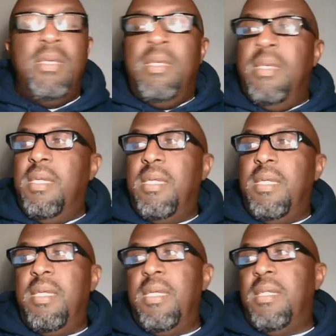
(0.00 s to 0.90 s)

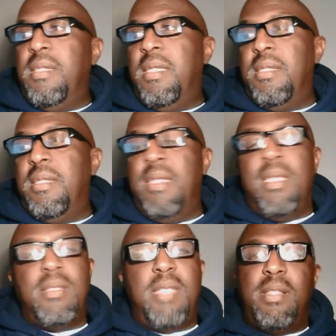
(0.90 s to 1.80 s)
and
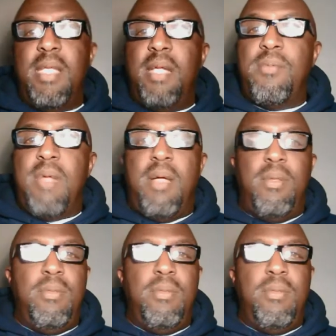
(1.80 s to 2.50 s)
take that route.